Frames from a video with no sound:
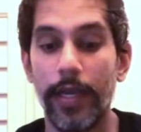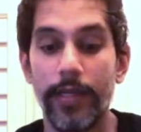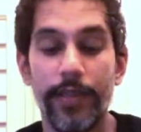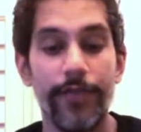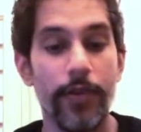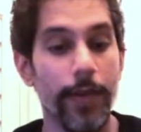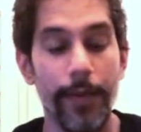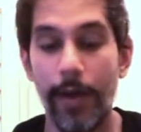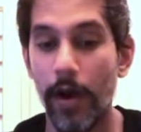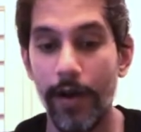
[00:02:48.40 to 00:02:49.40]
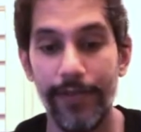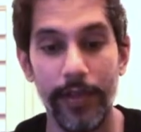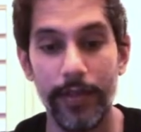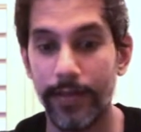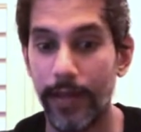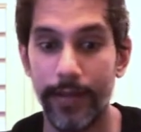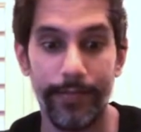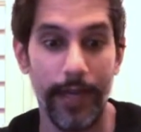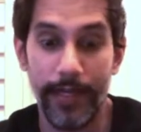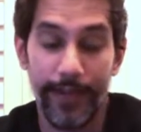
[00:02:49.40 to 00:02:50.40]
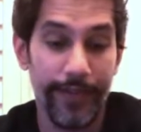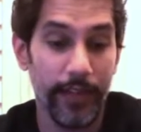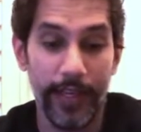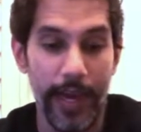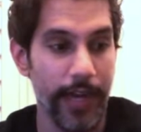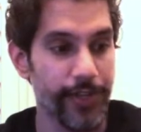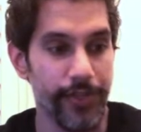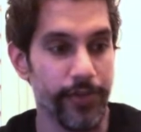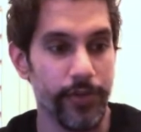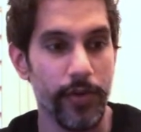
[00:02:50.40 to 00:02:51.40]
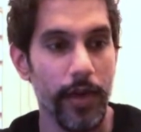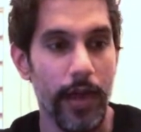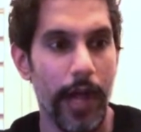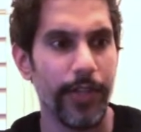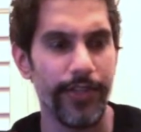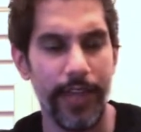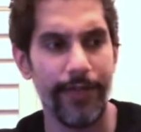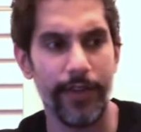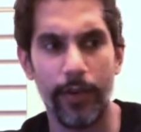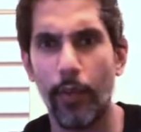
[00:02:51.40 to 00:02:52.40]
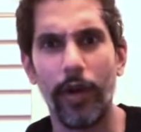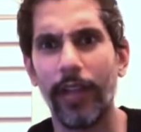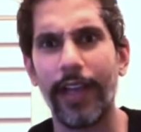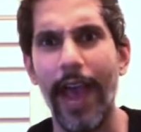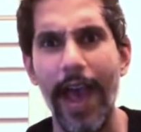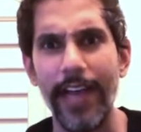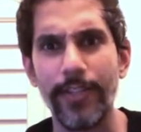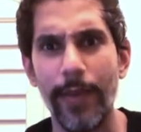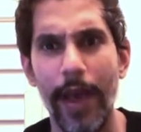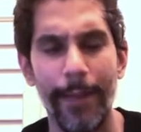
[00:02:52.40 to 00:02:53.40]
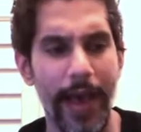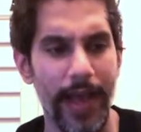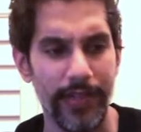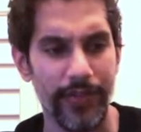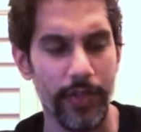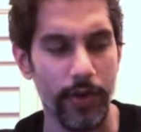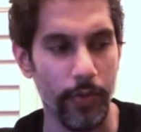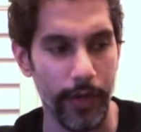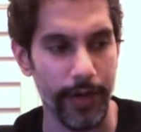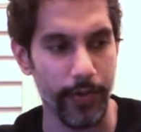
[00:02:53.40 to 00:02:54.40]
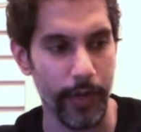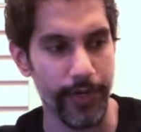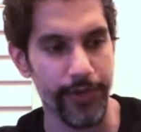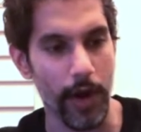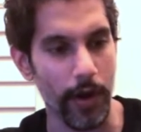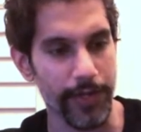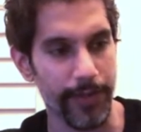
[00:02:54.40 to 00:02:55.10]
guess if you come to my office, I definitely got you. I'll just have to wear a hazmat mask, when you talk to